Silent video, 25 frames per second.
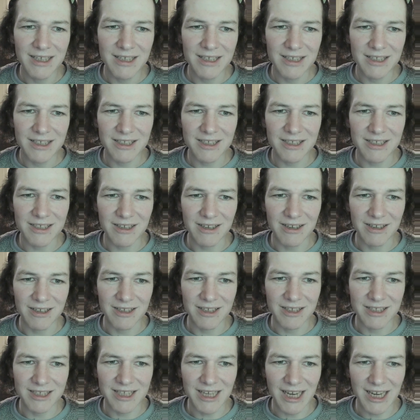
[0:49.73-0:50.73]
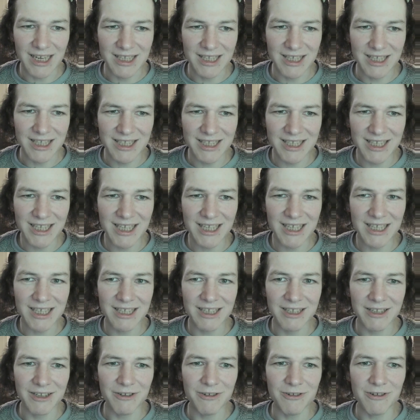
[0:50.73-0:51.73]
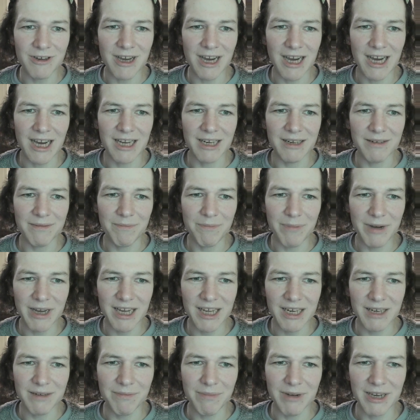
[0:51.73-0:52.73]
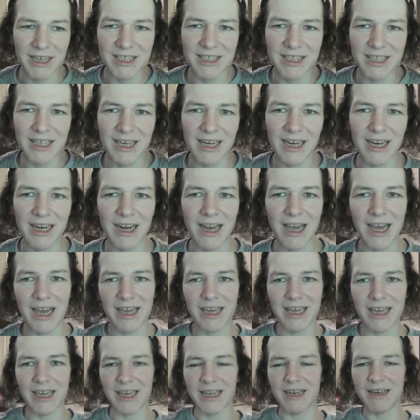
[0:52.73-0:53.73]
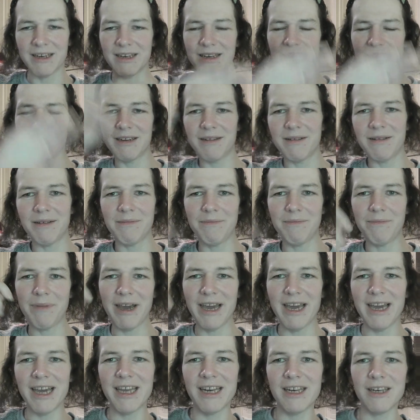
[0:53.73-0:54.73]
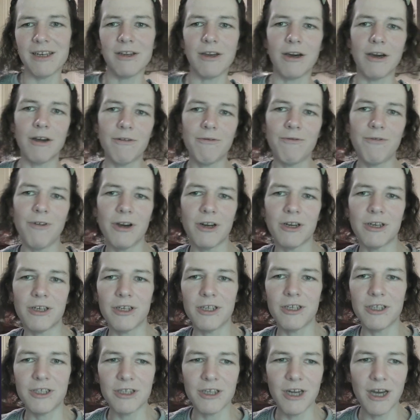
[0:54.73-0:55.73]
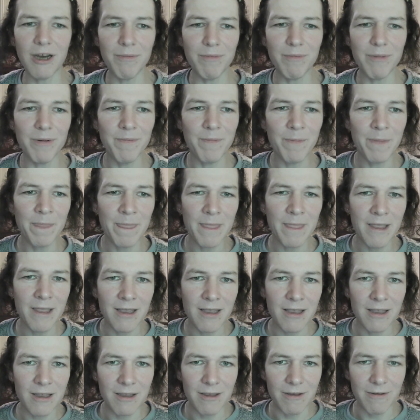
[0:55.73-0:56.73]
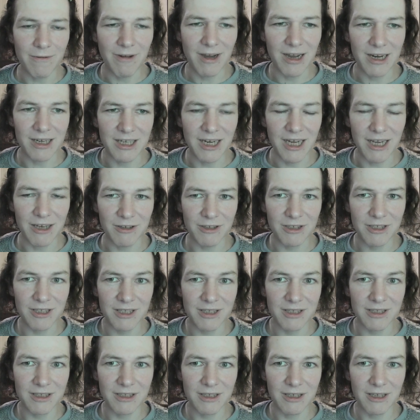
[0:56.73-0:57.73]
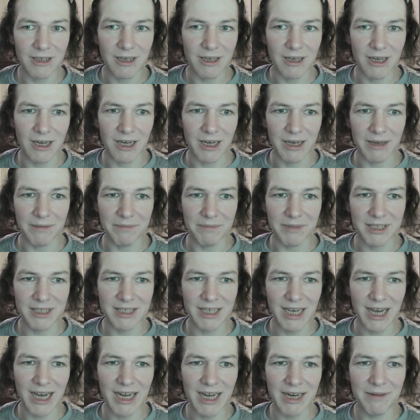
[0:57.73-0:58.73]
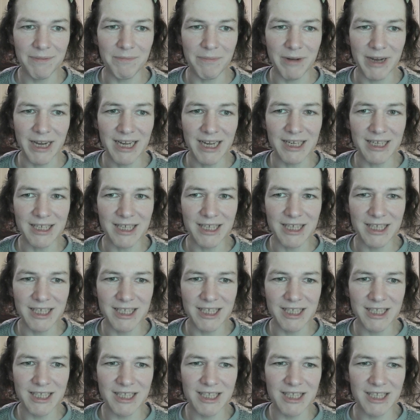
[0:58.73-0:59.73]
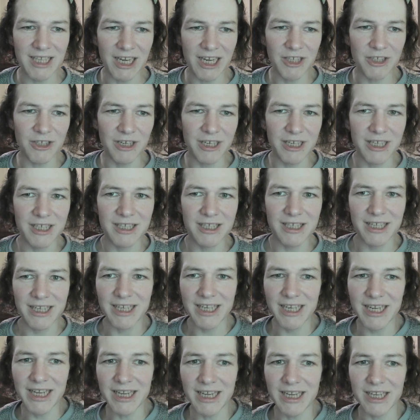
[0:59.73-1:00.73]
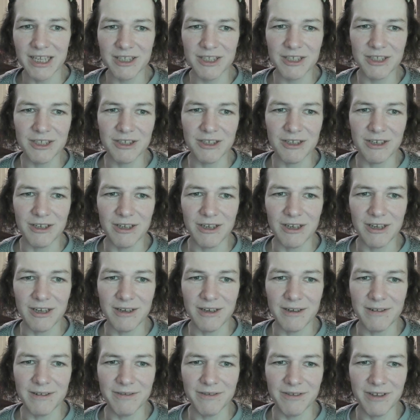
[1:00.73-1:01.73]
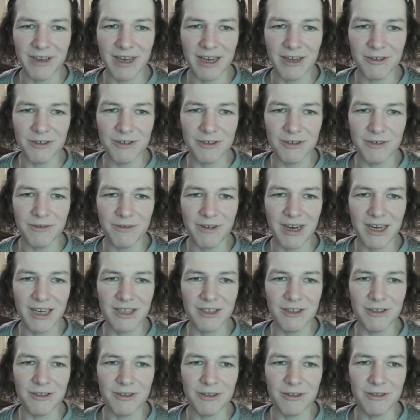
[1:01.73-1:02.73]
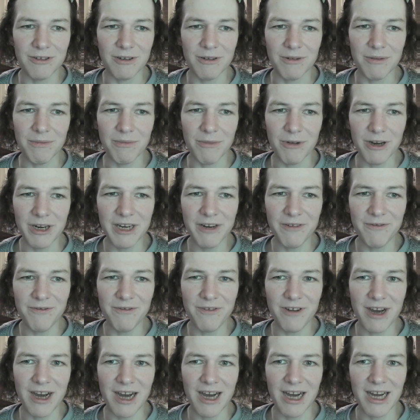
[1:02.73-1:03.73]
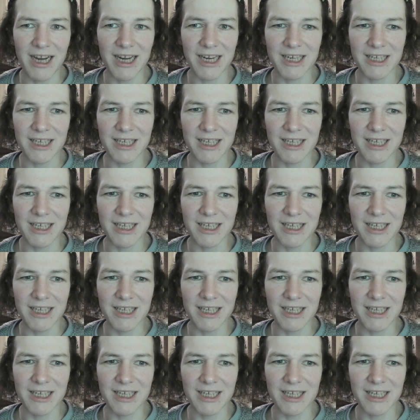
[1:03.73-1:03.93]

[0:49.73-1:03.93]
So that is it. You can paint basically like in Paint or Photoshop. What else? Besides paint, it is actually 3D, so we also want to modify